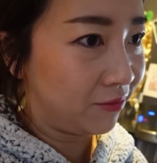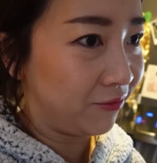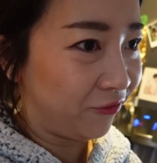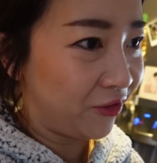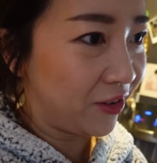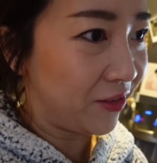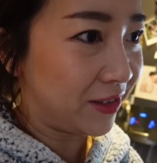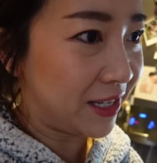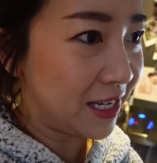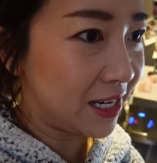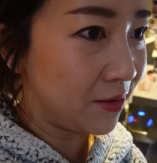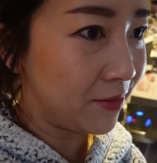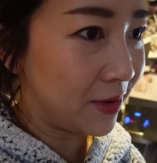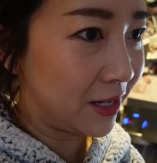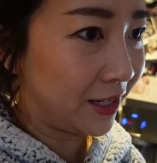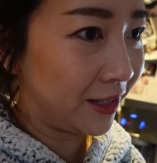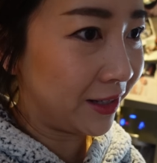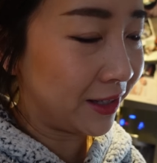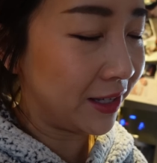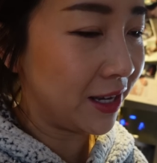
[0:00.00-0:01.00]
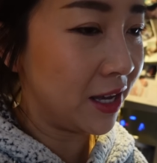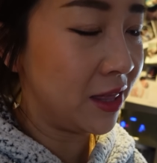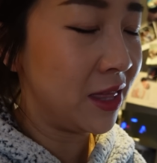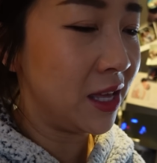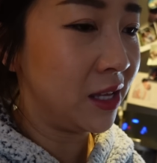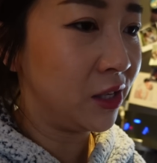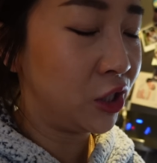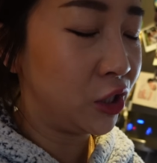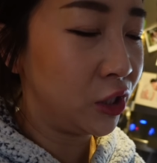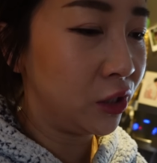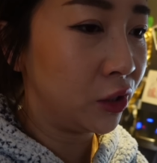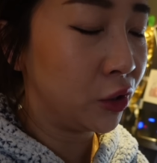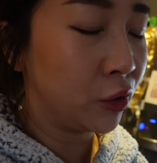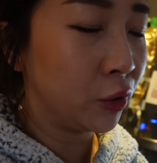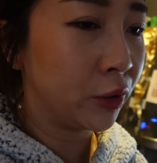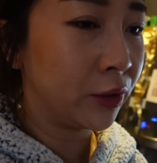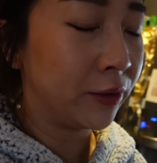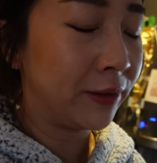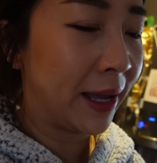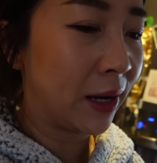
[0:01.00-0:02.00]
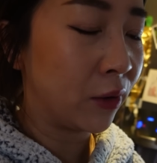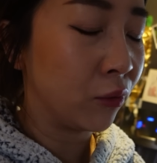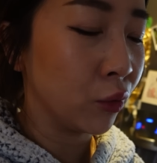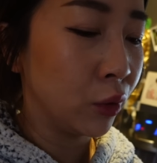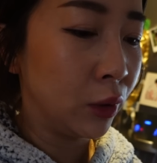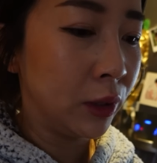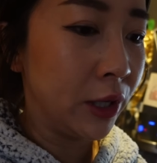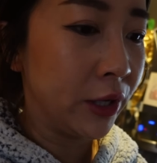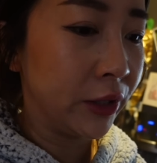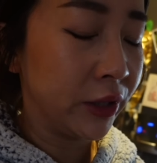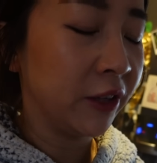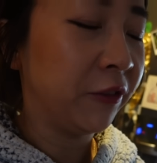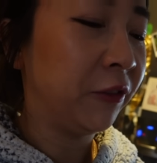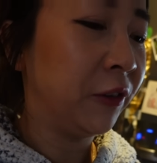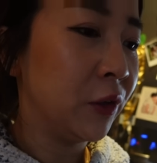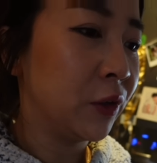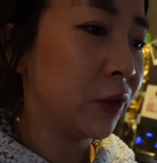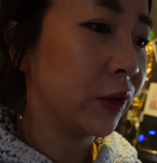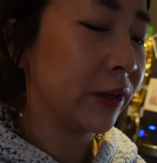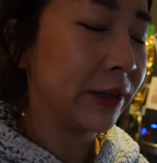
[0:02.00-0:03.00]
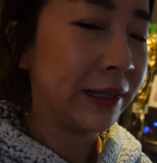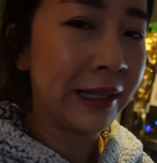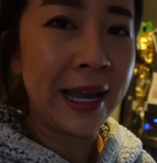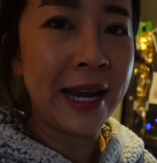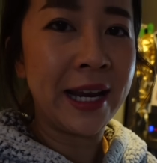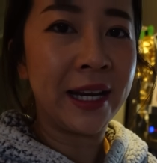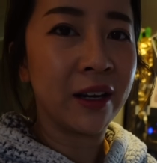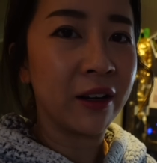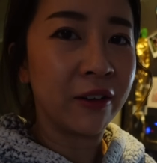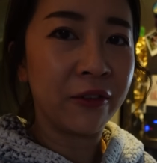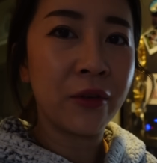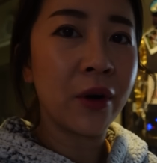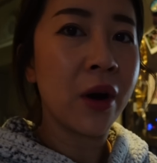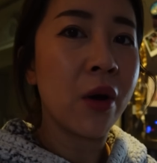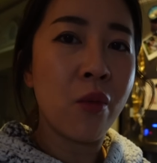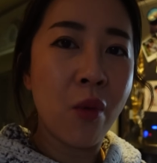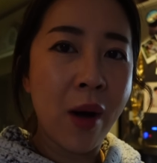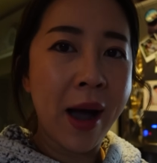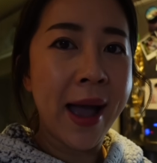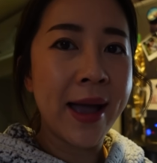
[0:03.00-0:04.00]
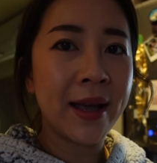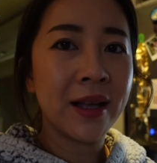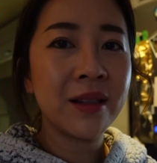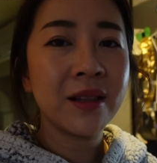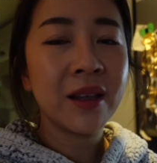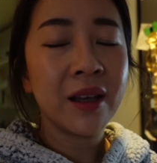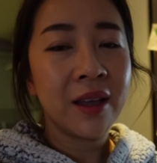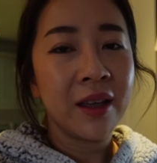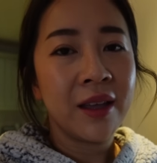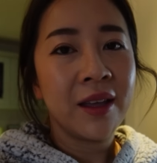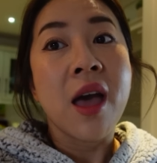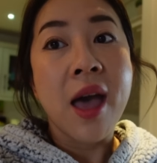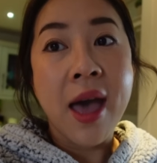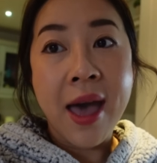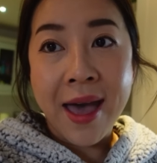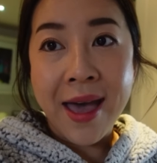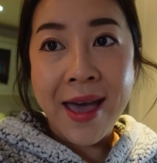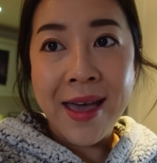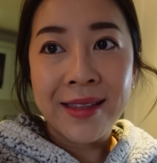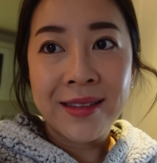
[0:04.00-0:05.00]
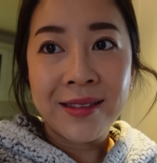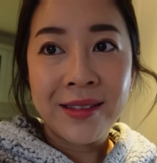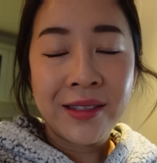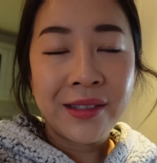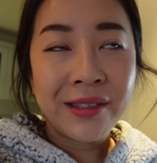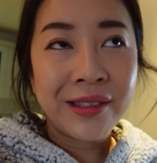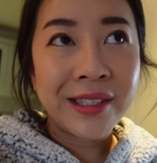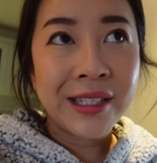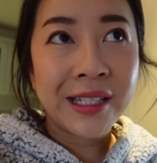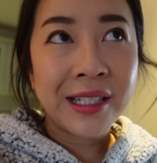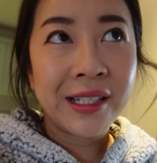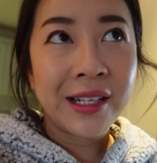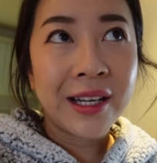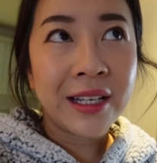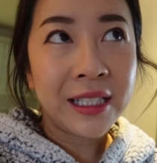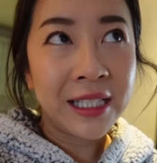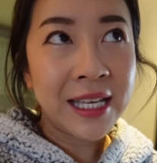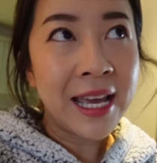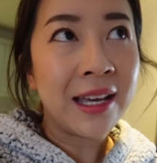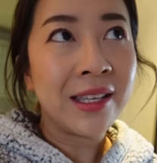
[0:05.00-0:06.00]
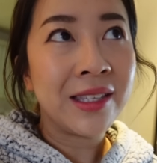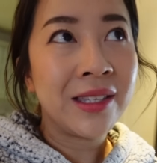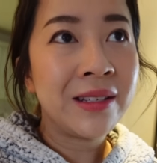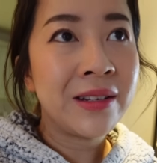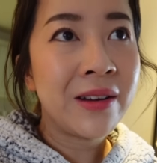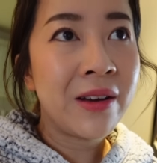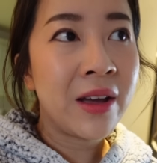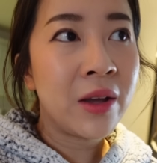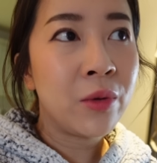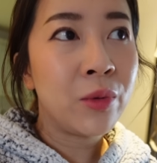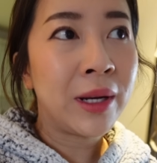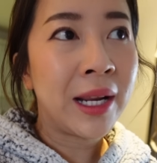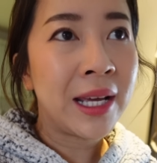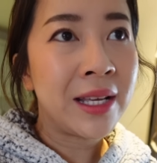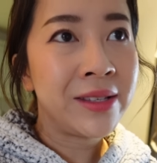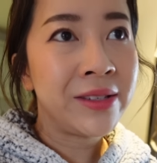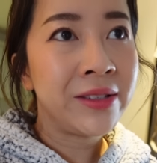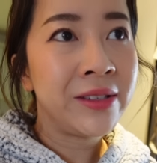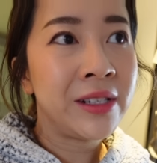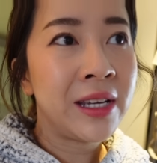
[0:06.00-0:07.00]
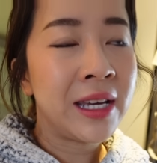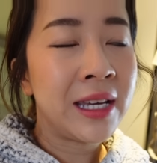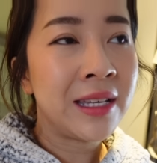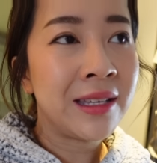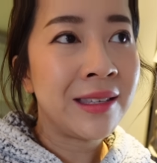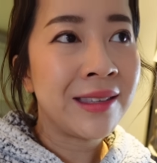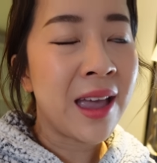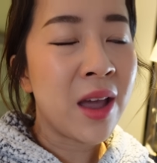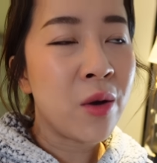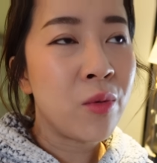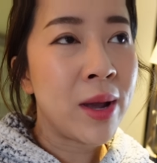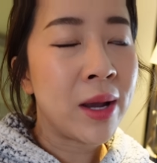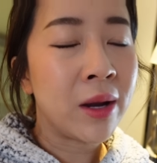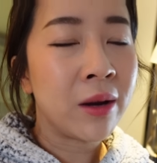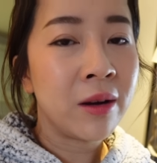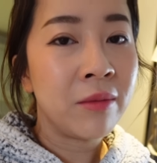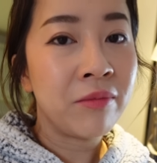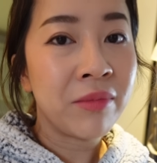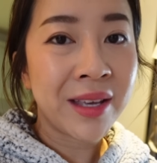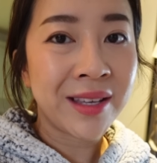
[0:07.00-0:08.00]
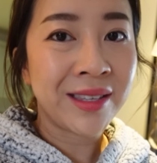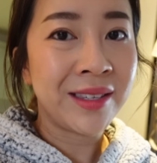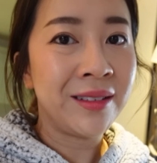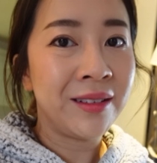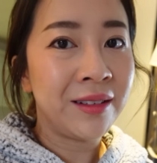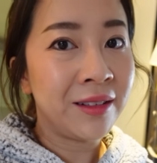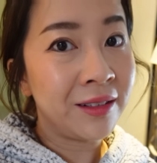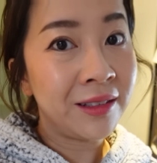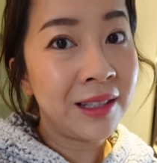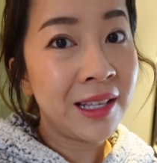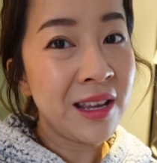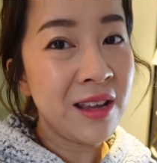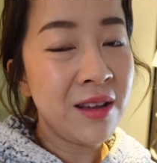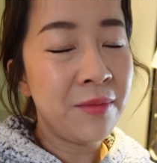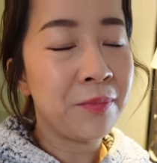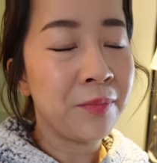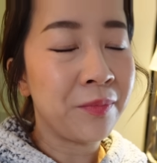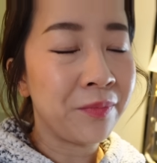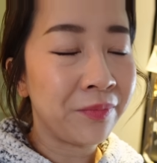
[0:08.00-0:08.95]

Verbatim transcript: 15 minutes and then she'll sort of like roll on the floor and lay there for a while. And yeah, so now what I do is I wake her up nice and early.